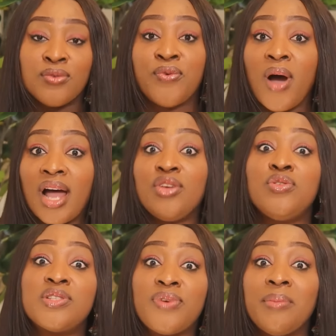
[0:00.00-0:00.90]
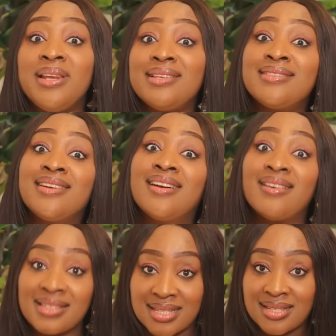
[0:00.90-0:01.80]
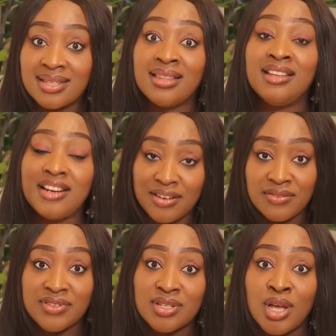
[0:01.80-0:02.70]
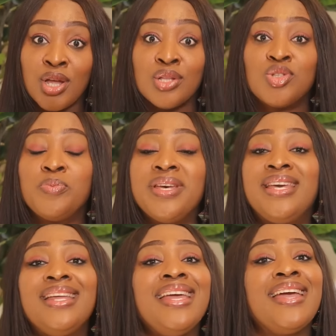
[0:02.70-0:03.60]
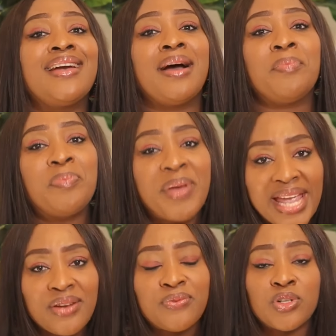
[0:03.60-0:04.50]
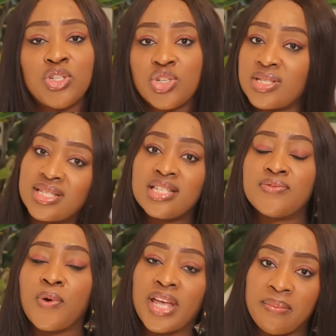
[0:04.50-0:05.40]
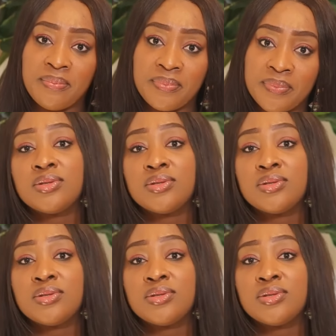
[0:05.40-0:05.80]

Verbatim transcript: for Andrew's family's guts, nerves to begin a campaign for justice for him,